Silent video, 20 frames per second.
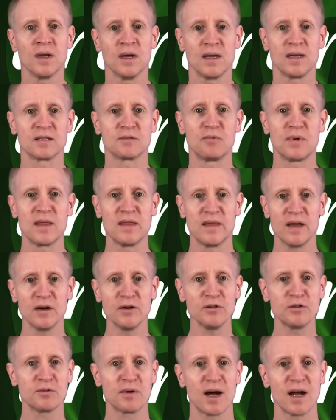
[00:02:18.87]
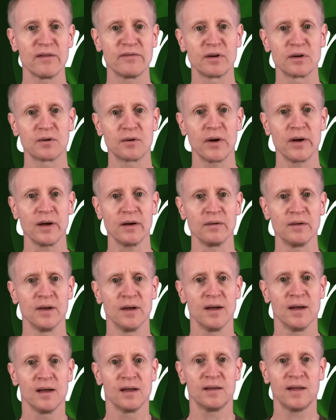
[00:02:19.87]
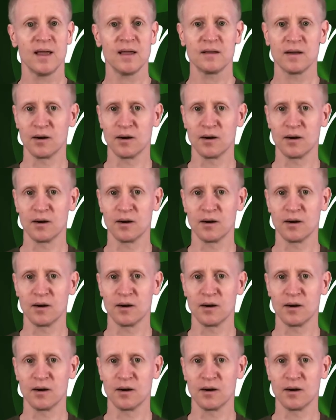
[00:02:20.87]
is when they're driving around, take